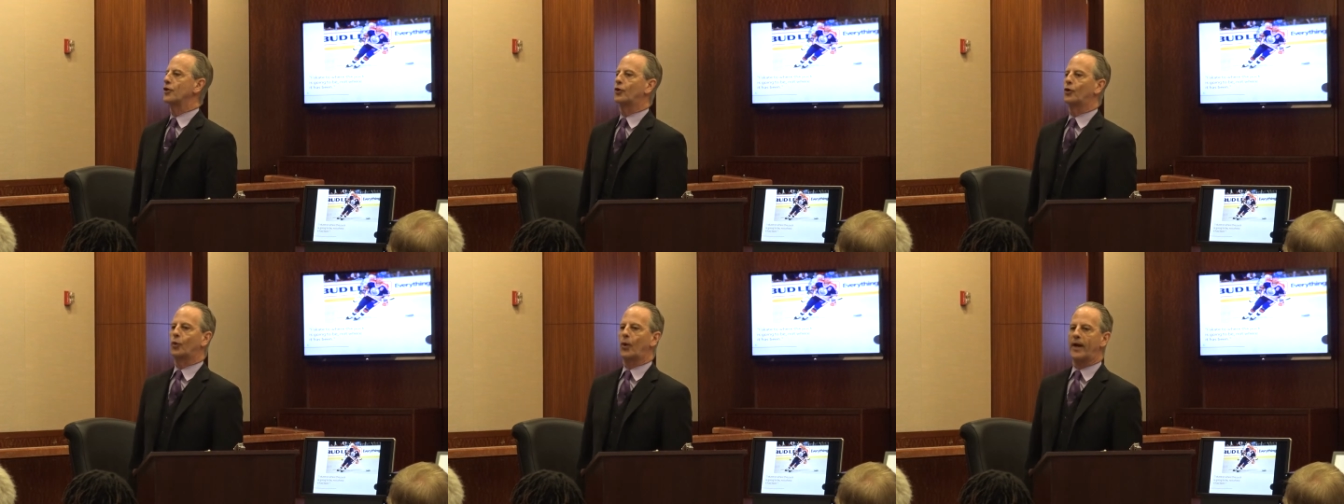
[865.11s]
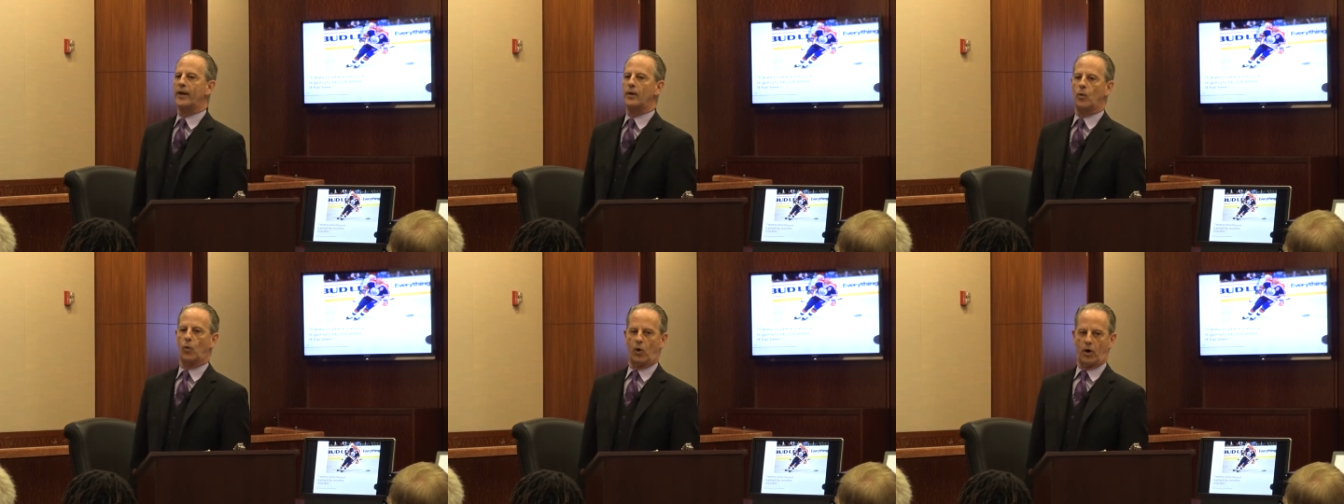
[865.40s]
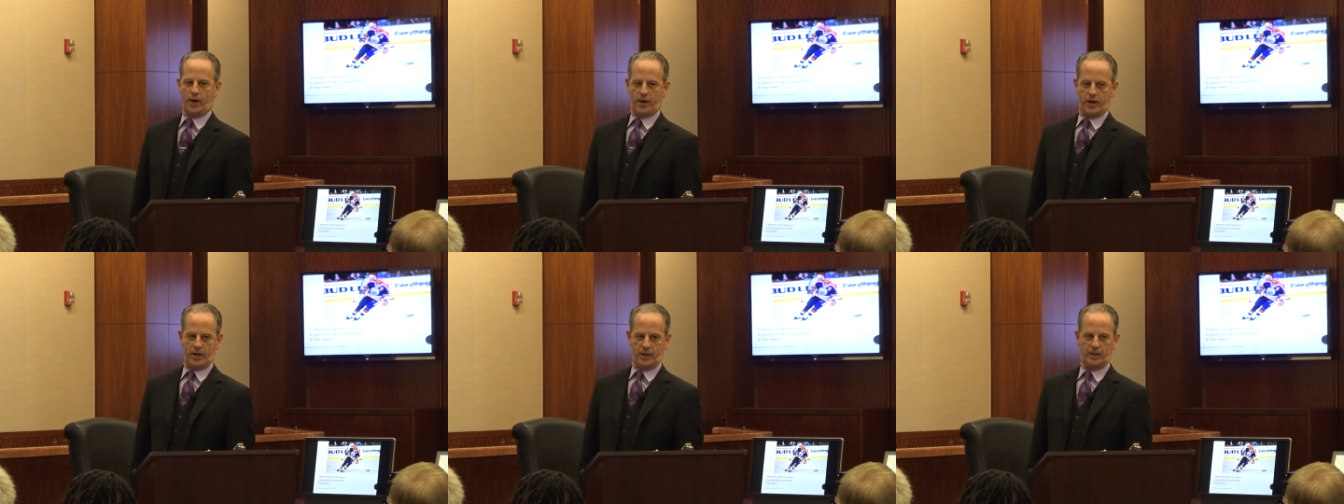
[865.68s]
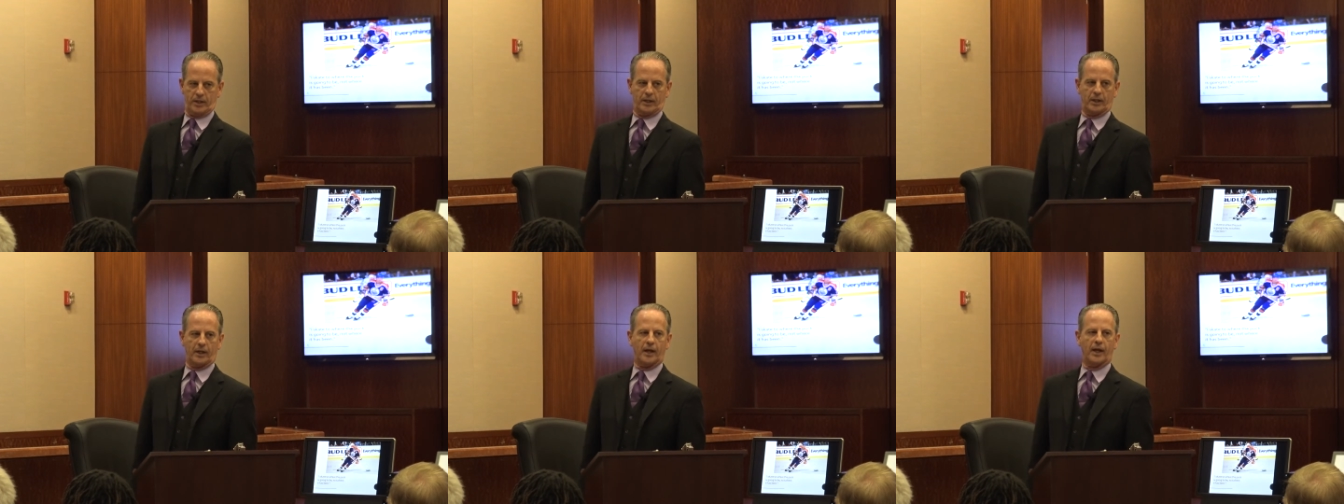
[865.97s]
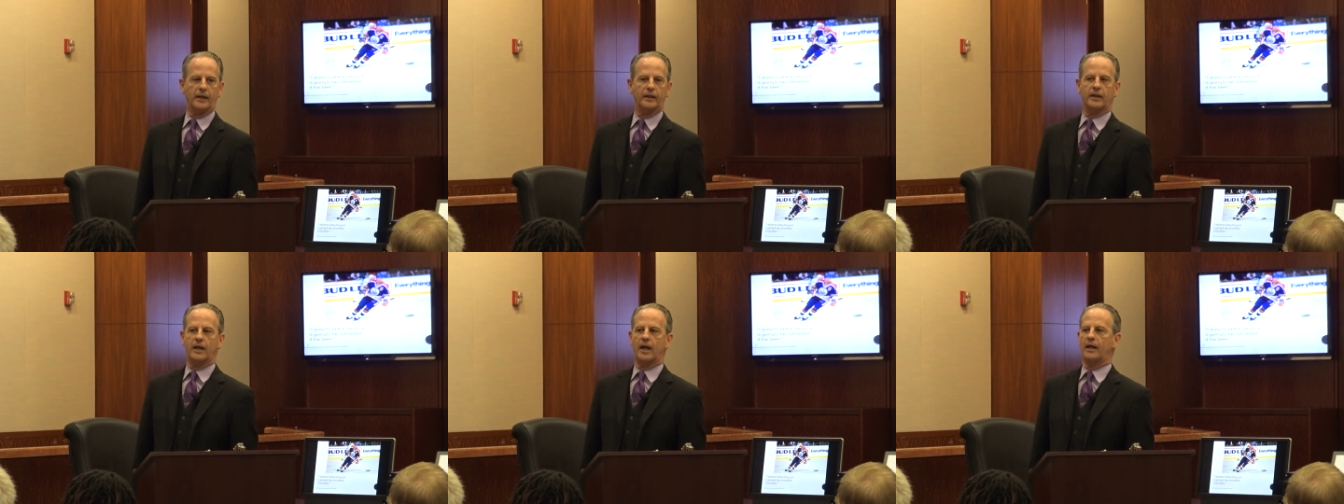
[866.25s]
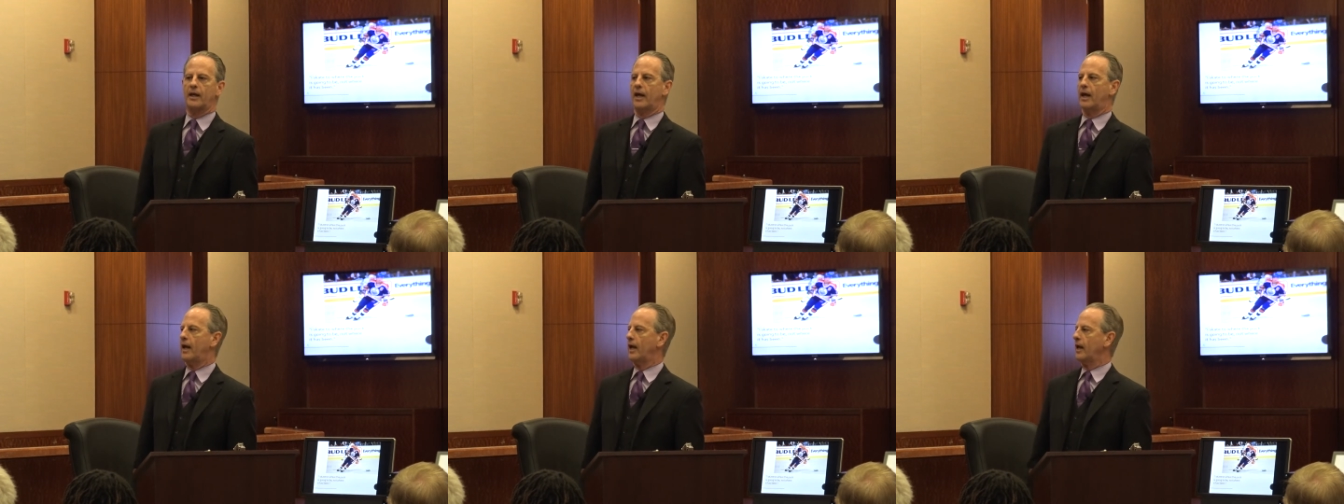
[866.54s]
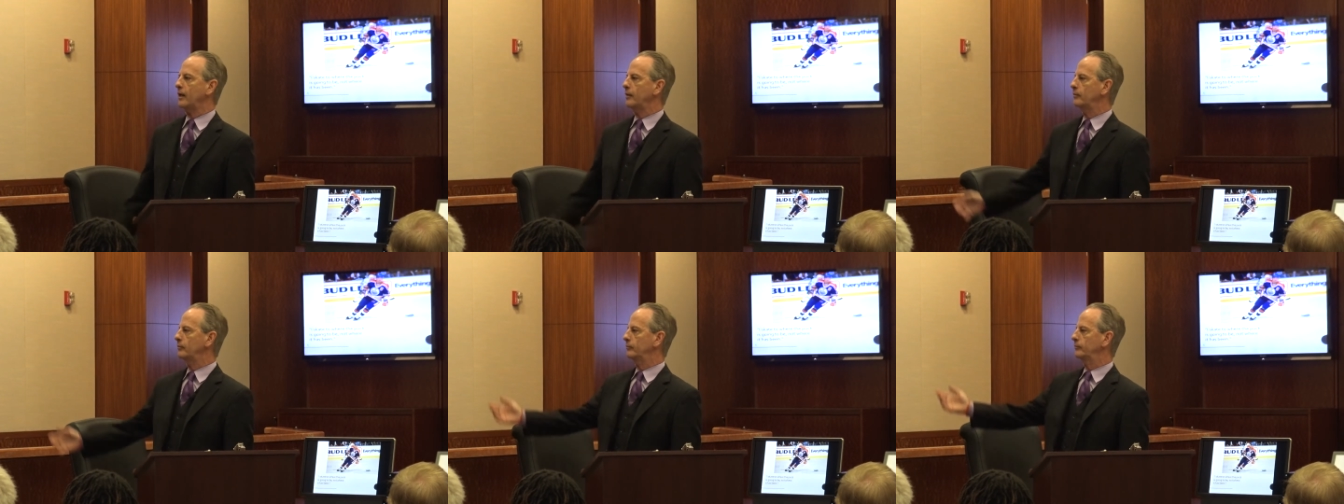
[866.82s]
great one, a k
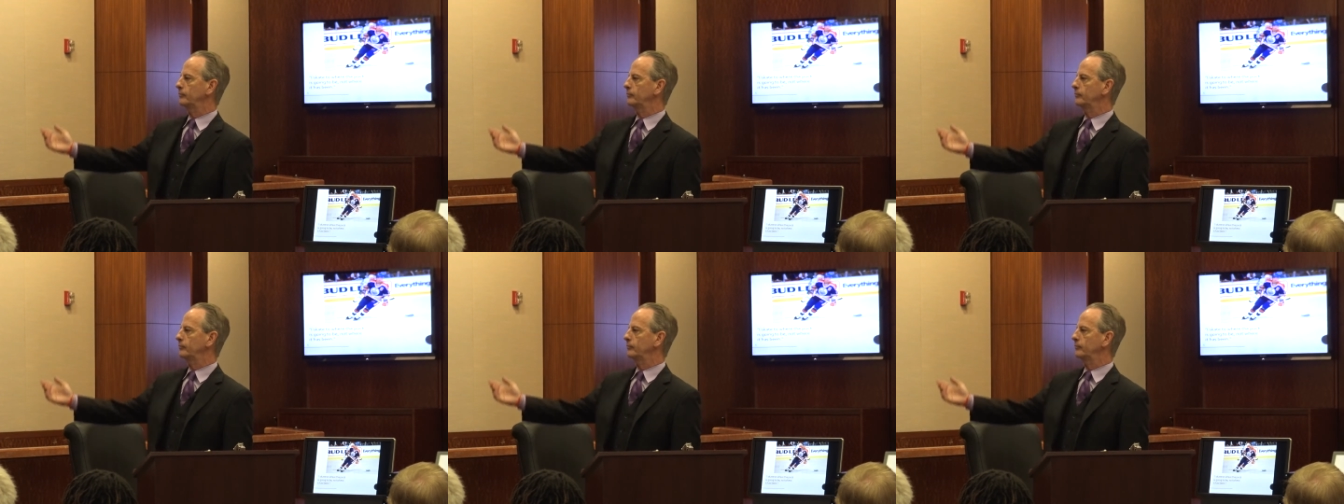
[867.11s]
a.